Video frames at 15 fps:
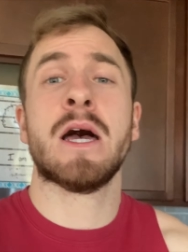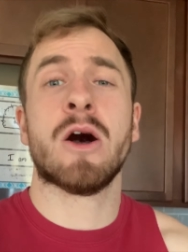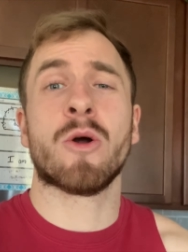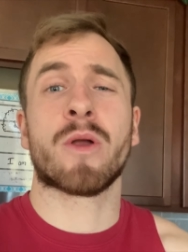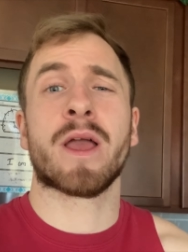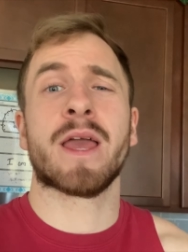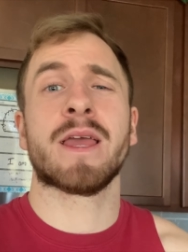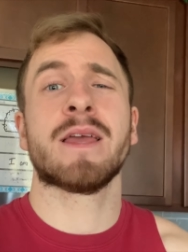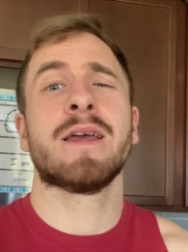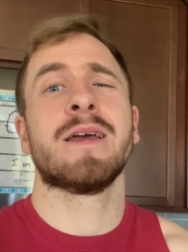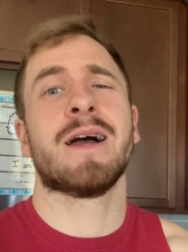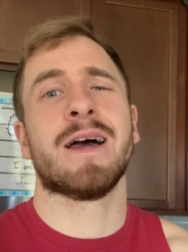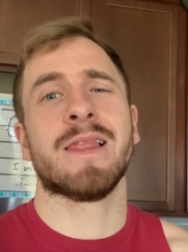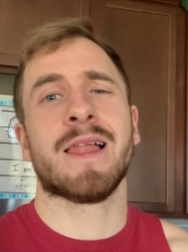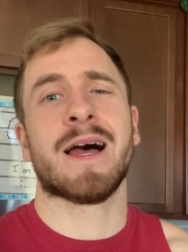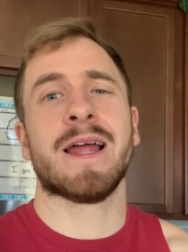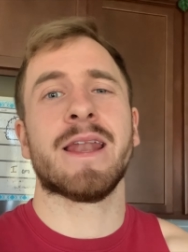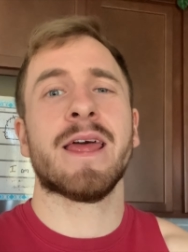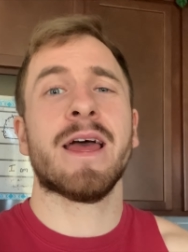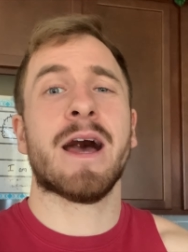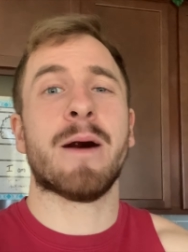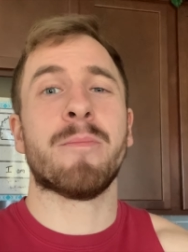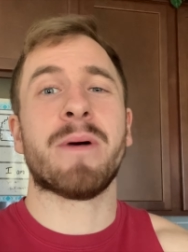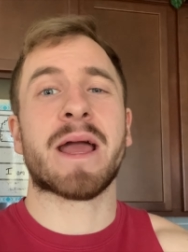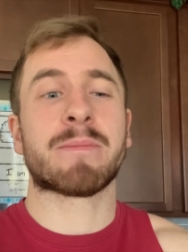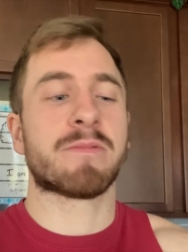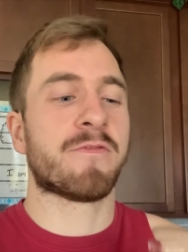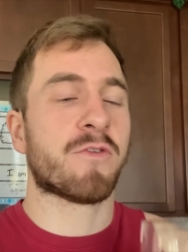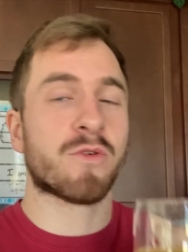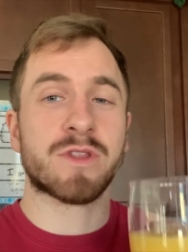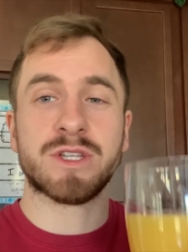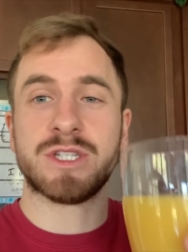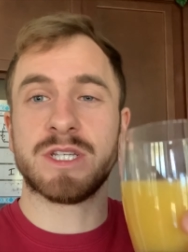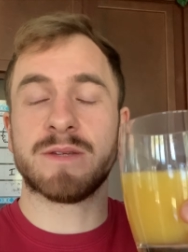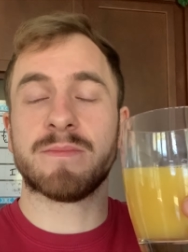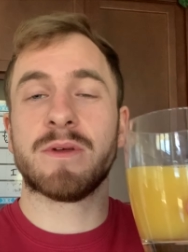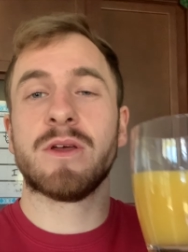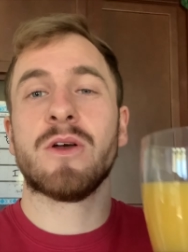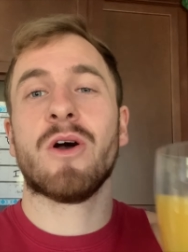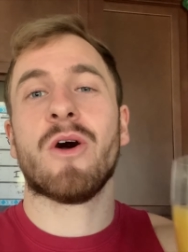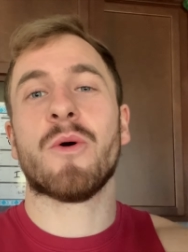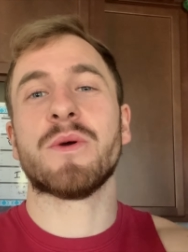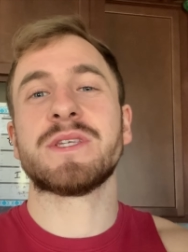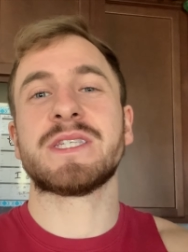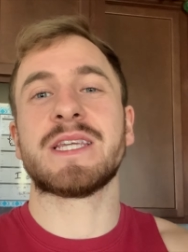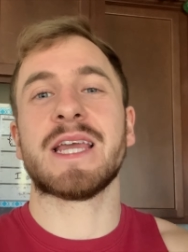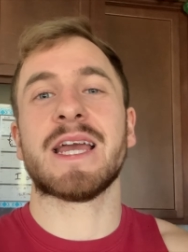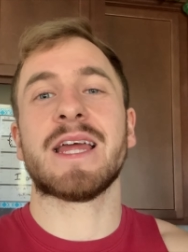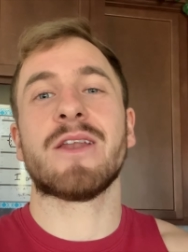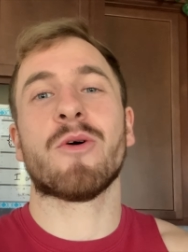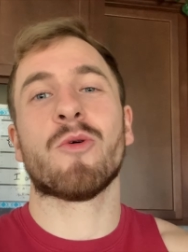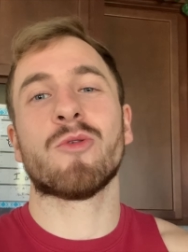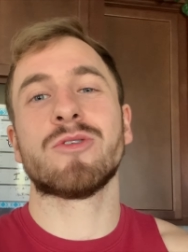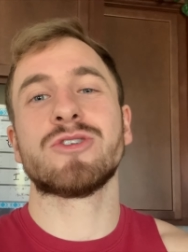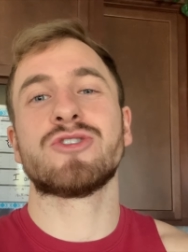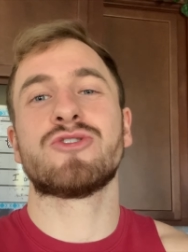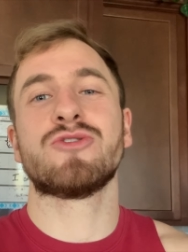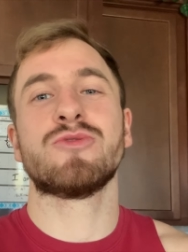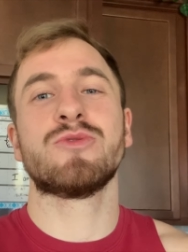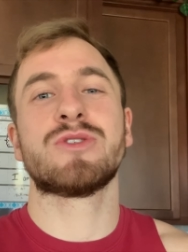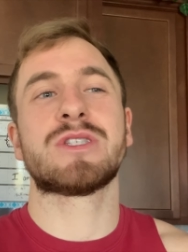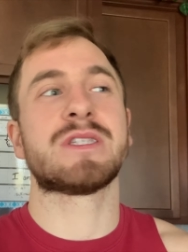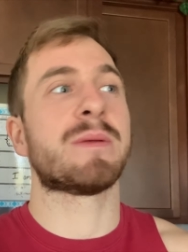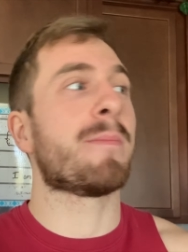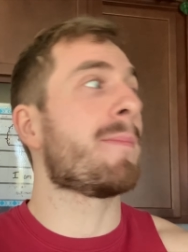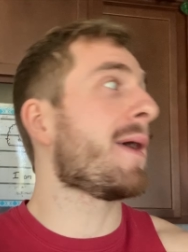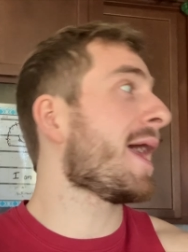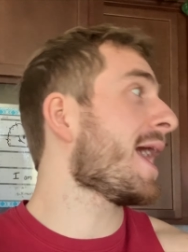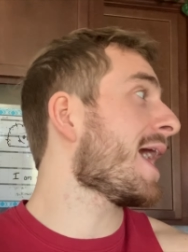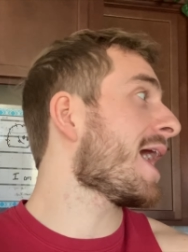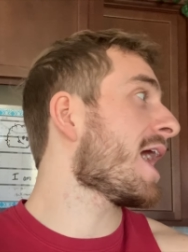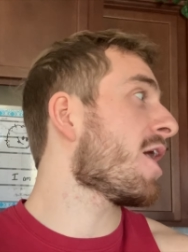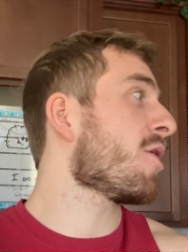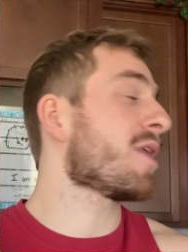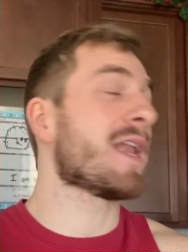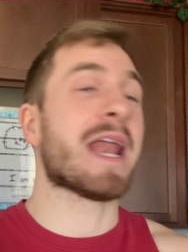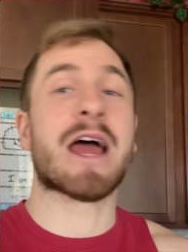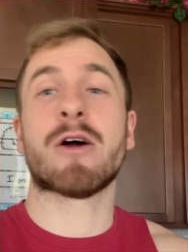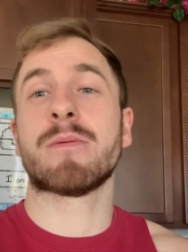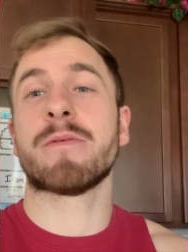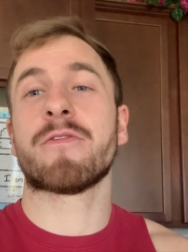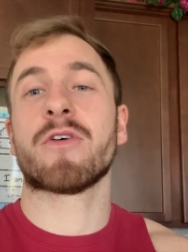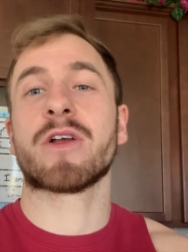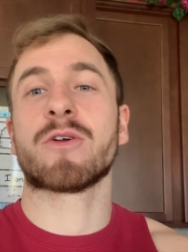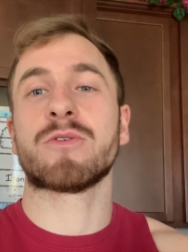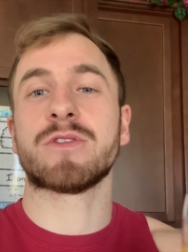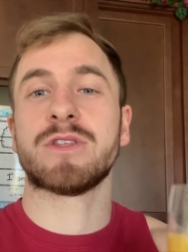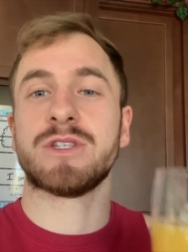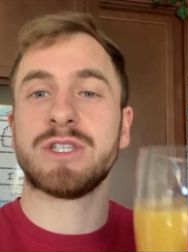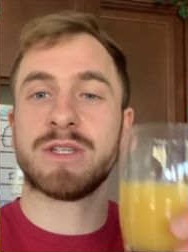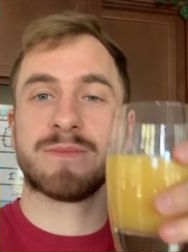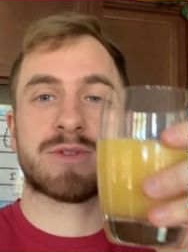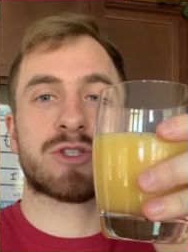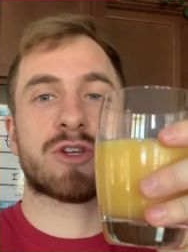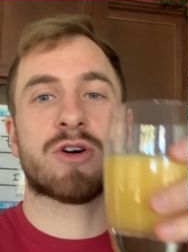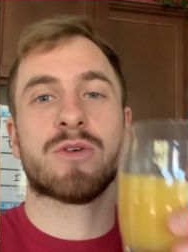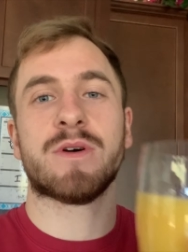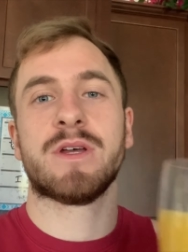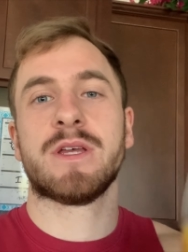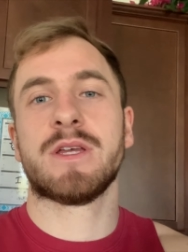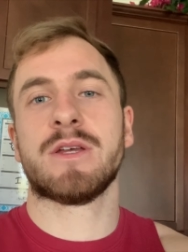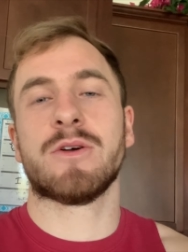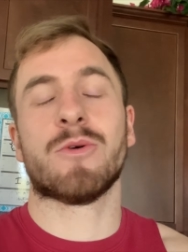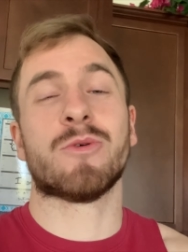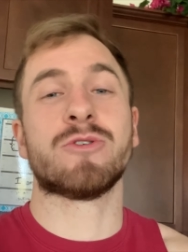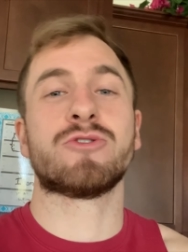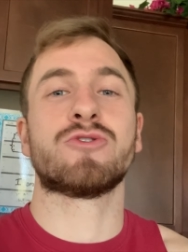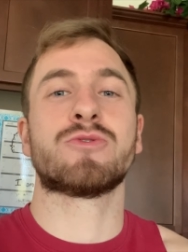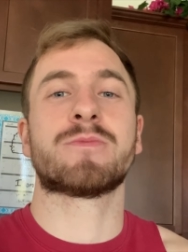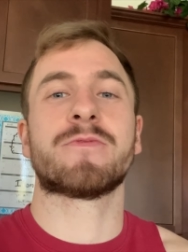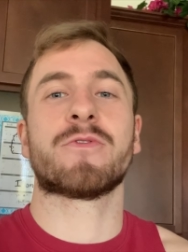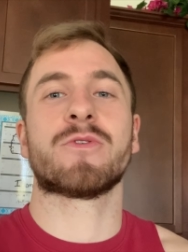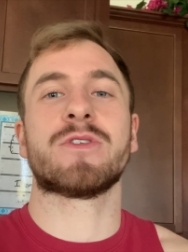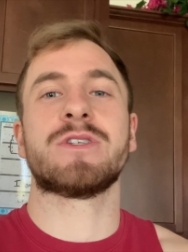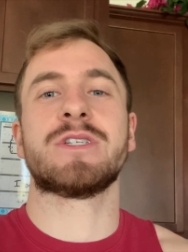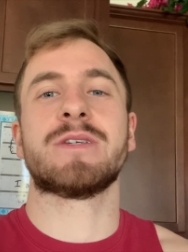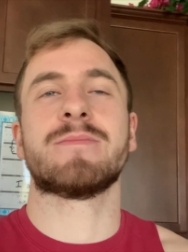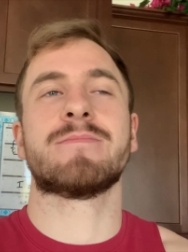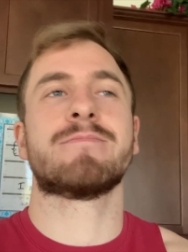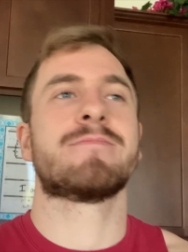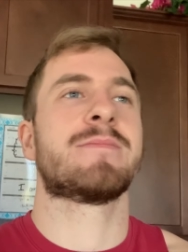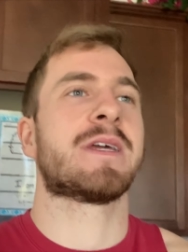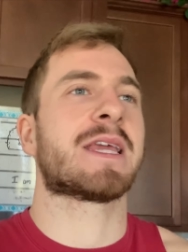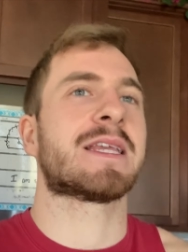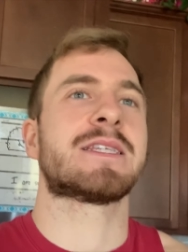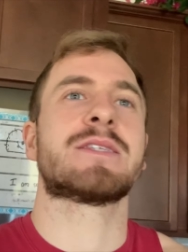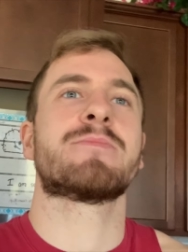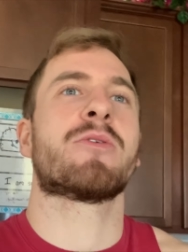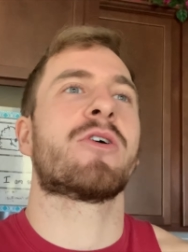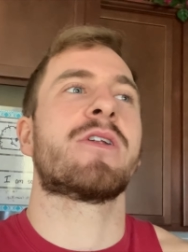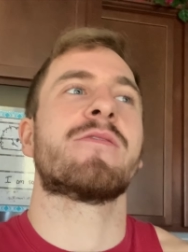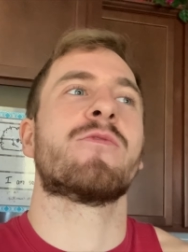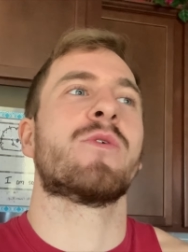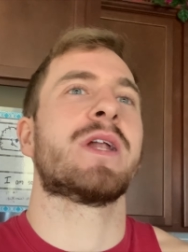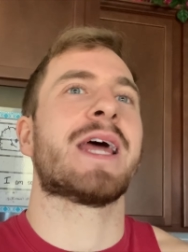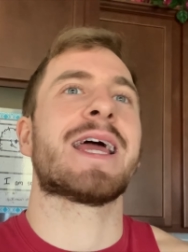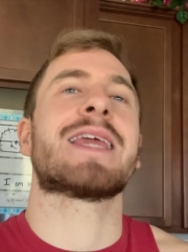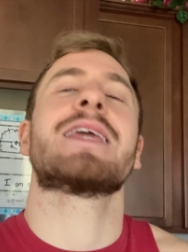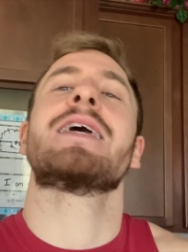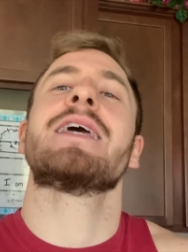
Okay, I lied. I'm back before the gym. Always get orange juice about an hour before I go to the gym. So orange juice before the gym, I guess it's part of what I